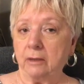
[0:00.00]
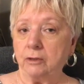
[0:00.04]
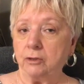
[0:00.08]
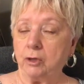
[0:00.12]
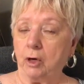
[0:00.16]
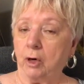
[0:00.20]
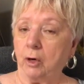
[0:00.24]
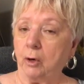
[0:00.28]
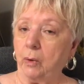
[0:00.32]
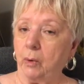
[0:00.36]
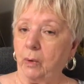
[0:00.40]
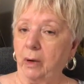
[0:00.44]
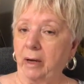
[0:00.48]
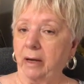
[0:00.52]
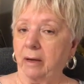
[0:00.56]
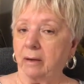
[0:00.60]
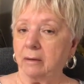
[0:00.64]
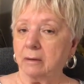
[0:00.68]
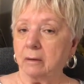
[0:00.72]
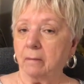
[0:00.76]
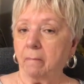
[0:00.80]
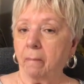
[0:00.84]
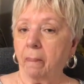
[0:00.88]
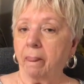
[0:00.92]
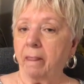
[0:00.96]
turnaround,
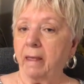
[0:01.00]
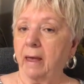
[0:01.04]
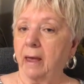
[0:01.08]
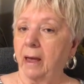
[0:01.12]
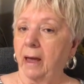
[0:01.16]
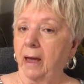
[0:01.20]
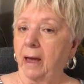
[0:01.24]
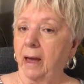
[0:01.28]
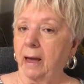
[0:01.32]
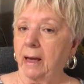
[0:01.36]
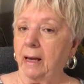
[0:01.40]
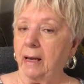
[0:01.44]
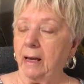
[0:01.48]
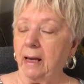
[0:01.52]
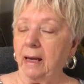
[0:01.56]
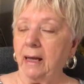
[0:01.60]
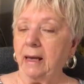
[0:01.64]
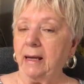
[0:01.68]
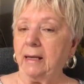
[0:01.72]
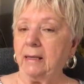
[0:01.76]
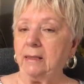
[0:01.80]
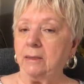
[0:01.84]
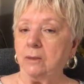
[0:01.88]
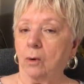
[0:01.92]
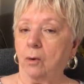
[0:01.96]
and
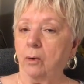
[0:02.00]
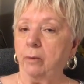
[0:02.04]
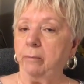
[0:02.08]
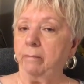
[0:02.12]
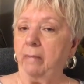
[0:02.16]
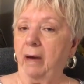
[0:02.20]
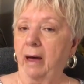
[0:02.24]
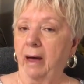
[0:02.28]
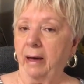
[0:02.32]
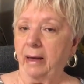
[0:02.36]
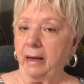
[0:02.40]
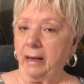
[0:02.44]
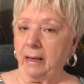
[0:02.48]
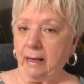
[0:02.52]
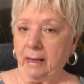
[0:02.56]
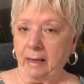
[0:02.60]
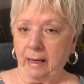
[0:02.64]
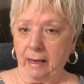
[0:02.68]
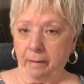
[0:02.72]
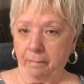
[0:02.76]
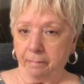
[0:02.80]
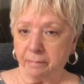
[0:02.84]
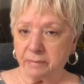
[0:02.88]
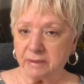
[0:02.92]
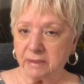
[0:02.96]
land on my
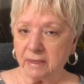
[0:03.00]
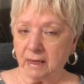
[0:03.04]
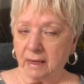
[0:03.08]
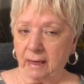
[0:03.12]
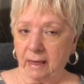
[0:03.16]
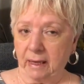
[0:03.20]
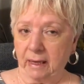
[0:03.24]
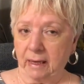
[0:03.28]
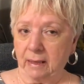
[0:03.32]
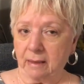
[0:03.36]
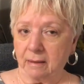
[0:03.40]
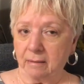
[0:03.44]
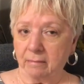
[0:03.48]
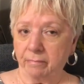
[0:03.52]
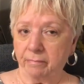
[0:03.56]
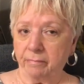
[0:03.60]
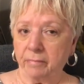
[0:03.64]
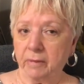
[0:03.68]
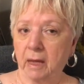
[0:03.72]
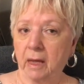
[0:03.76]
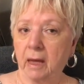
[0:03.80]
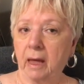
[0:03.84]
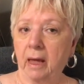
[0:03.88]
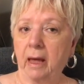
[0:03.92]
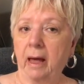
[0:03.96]
hips again,
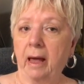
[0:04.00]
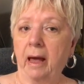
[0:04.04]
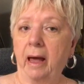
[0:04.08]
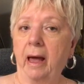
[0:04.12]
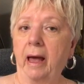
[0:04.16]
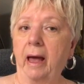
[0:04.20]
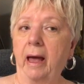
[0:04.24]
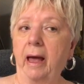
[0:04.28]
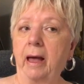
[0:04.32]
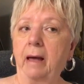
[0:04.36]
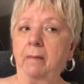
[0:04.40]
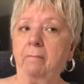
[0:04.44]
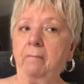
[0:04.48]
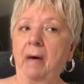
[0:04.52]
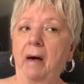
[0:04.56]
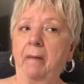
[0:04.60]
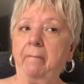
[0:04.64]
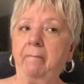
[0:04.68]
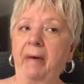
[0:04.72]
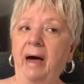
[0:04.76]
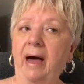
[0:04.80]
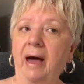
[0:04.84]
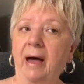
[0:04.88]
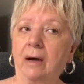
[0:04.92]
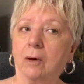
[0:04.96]
and my
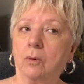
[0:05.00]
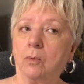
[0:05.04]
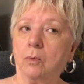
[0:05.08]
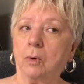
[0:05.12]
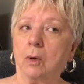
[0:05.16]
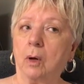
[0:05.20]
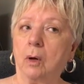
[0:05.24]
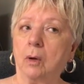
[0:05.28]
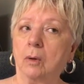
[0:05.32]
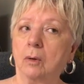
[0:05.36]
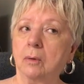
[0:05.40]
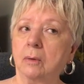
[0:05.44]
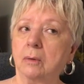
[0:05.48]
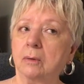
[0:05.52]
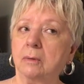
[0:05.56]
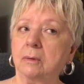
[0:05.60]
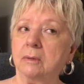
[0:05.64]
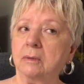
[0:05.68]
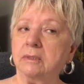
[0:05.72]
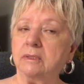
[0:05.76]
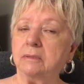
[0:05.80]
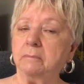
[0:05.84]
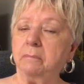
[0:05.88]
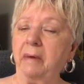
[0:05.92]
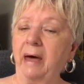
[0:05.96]
back
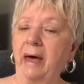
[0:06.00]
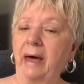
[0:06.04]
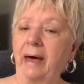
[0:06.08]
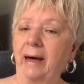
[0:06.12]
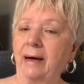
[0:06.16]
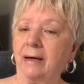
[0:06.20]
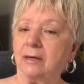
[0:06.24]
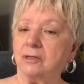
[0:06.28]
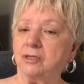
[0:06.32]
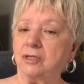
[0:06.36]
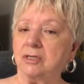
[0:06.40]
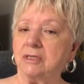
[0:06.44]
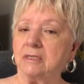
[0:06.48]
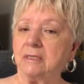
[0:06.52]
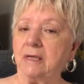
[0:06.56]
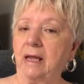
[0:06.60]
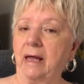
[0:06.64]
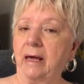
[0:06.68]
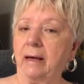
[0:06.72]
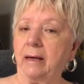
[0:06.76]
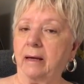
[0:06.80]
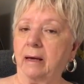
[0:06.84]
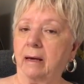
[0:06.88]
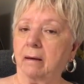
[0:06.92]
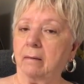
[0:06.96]
rolls back just
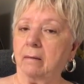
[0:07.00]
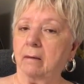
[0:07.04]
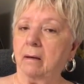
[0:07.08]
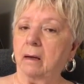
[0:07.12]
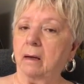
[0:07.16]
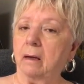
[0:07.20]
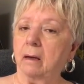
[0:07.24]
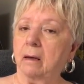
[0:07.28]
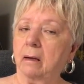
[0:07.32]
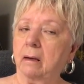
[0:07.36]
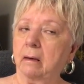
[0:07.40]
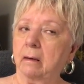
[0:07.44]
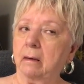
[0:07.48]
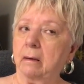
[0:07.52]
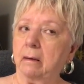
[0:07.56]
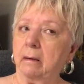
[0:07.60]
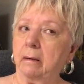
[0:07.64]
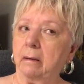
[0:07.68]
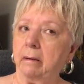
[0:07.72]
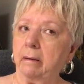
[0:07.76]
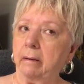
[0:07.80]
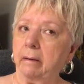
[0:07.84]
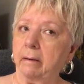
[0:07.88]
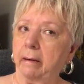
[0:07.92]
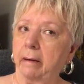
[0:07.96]
like a
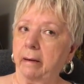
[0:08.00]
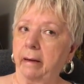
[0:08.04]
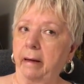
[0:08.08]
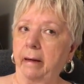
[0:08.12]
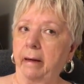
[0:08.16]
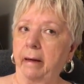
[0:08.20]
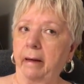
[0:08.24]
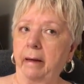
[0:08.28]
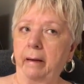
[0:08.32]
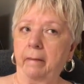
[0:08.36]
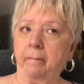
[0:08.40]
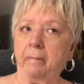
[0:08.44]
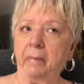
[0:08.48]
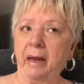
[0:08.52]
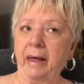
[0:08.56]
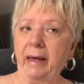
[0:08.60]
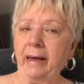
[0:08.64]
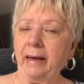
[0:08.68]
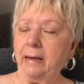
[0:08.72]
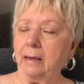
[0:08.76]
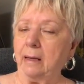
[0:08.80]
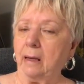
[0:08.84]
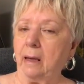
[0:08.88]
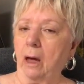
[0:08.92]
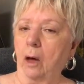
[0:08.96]

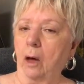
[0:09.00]
blanket